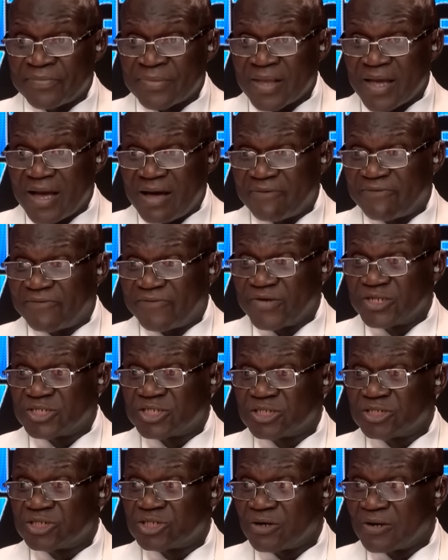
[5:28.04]
have faced
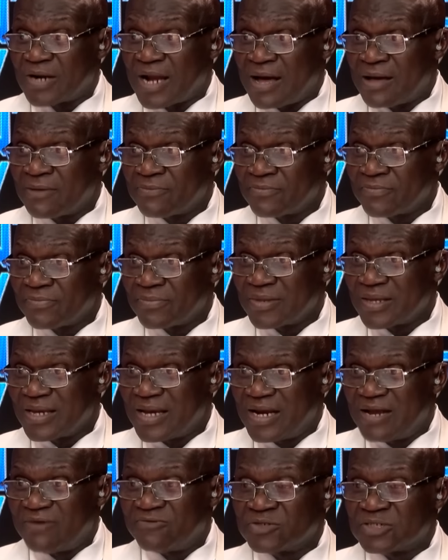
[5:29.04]
each other
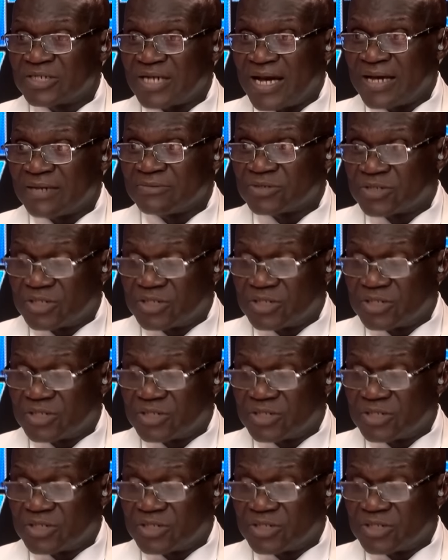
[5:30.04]
11 times.